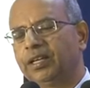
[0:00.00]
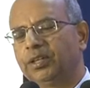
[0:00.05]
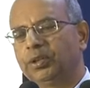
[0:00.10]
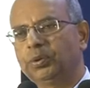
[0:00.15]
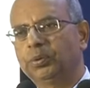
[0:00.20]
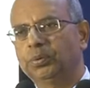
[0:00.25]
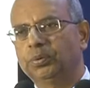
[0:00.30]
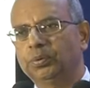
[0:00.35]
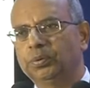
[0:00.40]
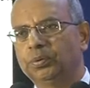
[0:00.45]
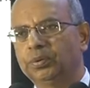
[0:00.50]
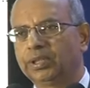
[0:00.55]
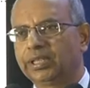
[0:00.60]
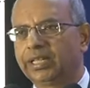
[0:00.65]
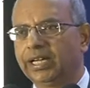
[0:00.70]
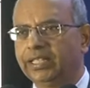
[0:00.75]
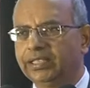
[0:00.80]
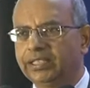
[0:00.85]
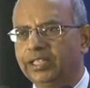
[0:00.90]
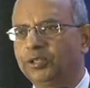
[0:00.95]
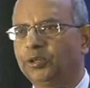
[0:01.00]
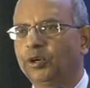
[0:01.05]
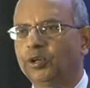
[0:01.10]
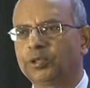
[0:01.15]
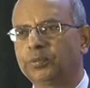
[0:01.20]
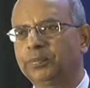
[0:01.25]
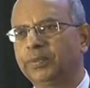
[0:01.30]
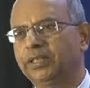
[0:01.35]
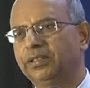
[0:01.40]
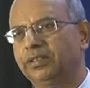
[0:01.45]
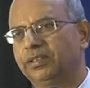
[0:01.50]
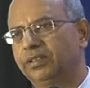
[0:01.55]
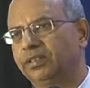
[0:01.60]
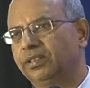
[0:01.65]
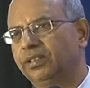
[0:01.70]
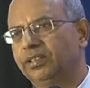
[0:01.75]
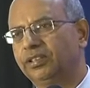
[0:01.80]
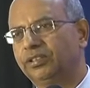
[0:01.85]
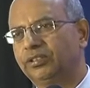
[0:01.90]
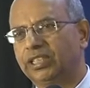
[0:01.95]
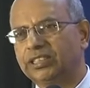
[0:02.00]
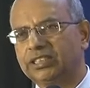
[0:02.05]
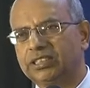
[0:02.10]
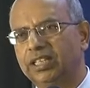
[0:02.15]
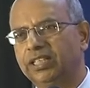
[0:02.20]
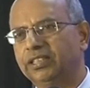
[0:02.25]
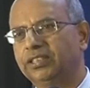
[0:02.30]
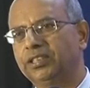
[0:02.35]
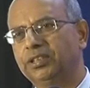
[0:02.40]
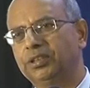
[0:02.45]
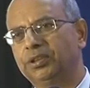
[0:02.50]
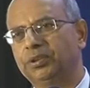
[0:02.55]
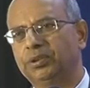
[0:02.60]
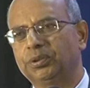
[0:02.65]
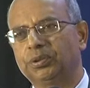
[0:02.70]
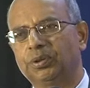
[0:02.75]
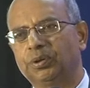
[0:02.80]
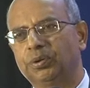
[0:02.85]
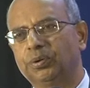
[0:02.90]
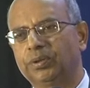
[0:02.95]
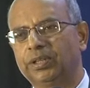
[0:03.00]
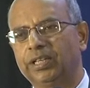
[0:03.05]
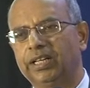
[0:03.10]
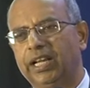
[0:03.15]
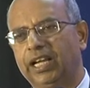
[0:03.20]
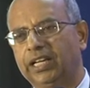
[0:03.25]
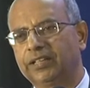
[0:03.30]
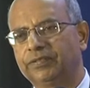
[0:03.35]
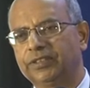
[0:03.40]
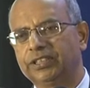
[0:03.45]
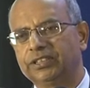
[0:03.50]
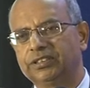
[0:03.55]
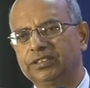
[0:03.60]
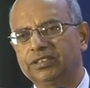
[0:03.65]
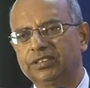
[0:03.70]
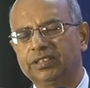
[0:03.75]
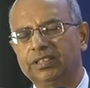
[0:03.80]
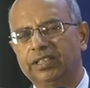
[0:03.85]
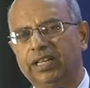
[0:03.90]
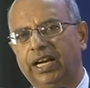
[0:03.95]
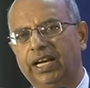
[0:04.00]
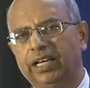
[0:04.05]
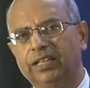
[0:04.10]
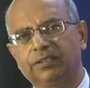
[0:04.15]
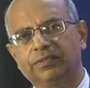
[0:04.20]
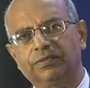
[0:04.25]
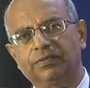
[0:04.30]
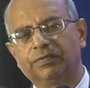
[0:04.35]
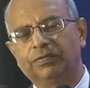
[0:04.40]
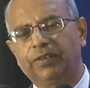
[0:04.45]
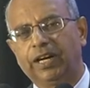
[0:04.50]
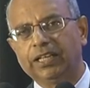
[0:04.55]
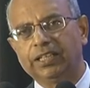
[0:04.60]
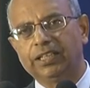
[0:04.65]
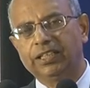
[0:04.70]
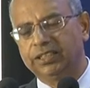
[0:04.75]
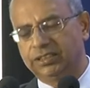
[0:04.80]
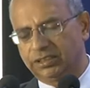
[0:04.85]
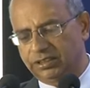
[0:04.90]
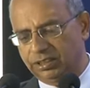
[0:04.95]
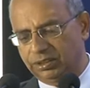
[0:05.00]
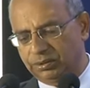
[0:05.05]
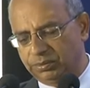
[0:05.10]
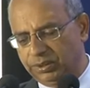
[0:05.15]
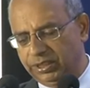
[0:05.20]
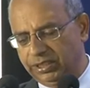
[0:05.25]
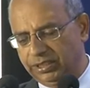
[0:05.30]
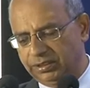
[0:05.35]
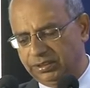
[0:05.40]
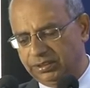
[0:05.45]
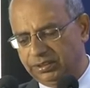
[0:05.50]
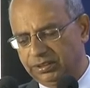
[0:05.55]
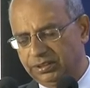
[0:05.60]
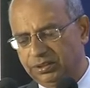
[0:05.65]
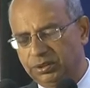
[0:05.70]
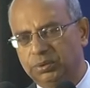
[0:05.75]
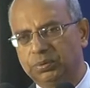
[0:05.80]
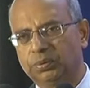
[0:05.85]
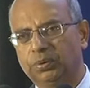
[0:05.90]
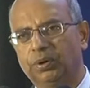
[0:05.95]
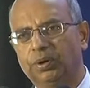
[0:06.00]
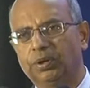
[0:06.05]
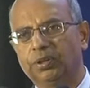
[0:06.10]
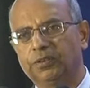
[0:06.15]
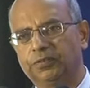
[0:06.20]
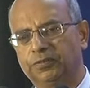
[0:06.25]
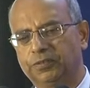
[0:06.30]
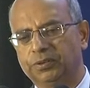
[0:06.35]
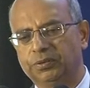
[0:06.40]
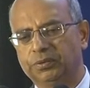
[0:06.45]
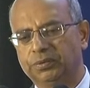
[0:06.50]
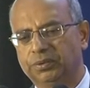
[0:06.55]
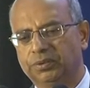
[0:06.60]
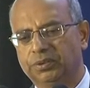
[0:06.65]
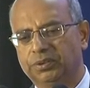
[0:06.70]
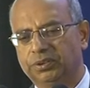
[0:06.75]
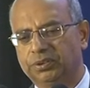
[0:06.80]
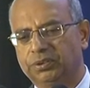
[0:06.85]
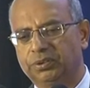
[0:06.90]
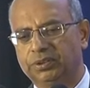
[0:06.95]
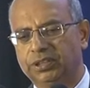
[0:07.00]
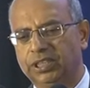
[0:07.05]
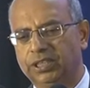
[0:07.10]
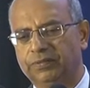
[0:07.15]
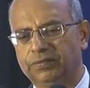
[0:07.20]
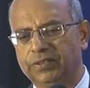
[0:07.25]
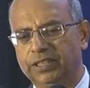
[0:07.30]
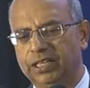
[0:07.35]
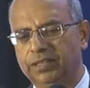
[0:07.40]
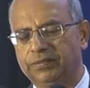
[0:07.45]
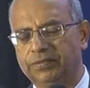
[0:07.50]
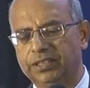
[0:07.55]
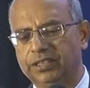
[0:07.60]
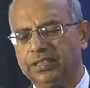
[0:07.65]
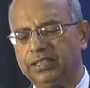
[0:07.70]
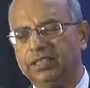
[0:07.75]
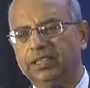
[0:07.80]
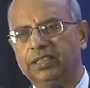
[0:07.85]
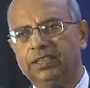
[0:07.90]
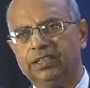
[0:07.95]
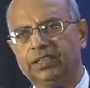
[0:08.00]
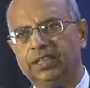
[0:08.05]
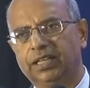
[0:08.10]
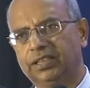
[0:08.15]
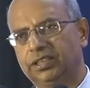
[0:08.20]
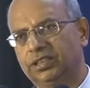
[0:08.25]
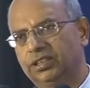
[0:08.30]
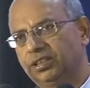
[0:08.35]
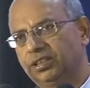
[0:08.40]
to get the document translated into your local language and widely circulate to all of you, so that we have a great